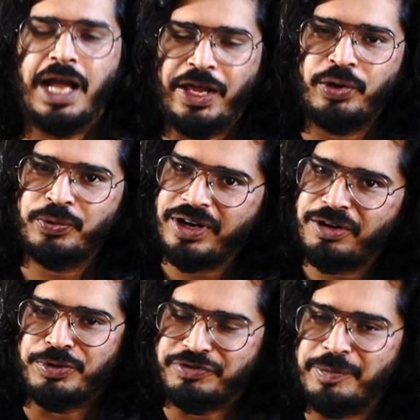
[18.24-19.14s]
Hello and
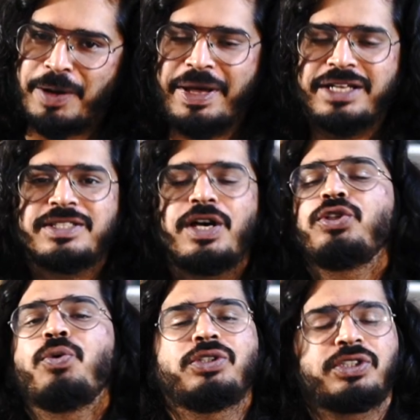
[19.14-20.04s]
welcome to Film Companion
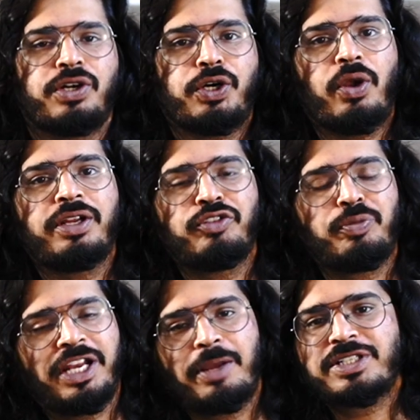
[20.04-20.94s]
South. You're watching Not a Review.
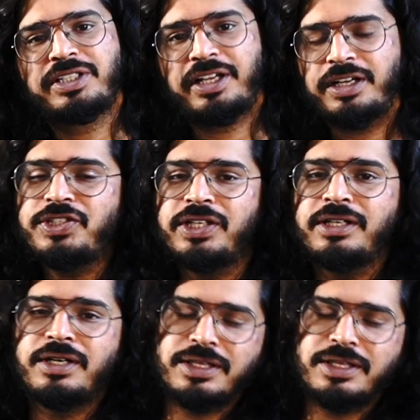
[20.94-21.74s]
My name is Hriday Ranjan.